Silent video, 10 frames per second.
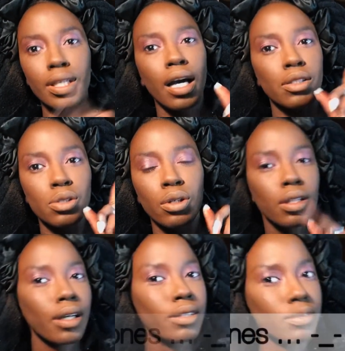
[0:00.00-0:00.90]
Contour
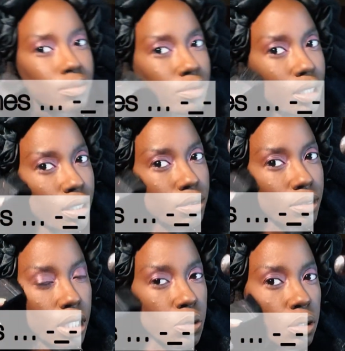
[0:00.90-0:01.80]
line. Yeah,
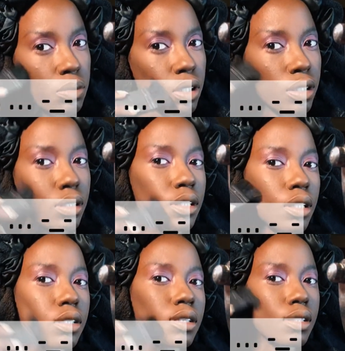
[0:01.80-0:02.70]
that's what I'm trying to
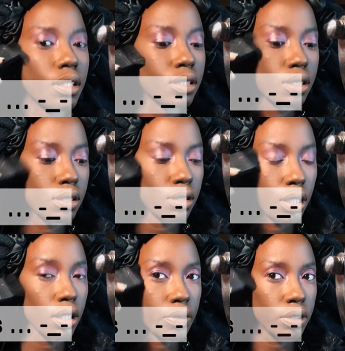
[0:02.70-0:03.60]
say.
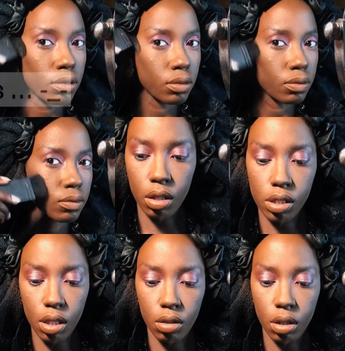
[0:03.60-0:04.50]
I love it.
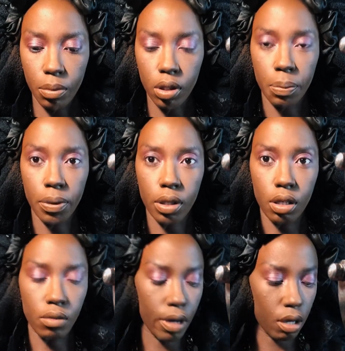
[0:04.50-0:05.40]
Also, I'm gonna put
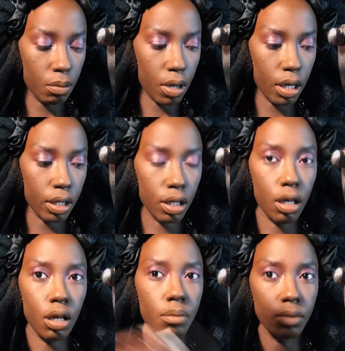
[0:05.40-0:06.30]
it around my
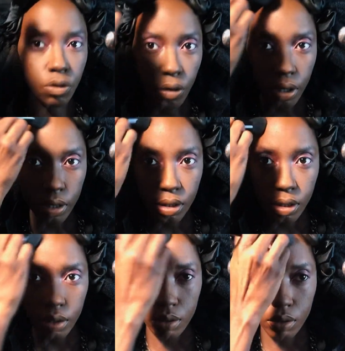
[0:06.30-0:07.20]
forehead
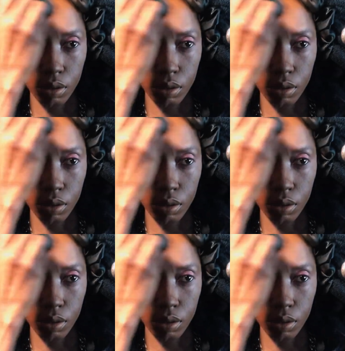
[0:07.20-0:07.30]
here.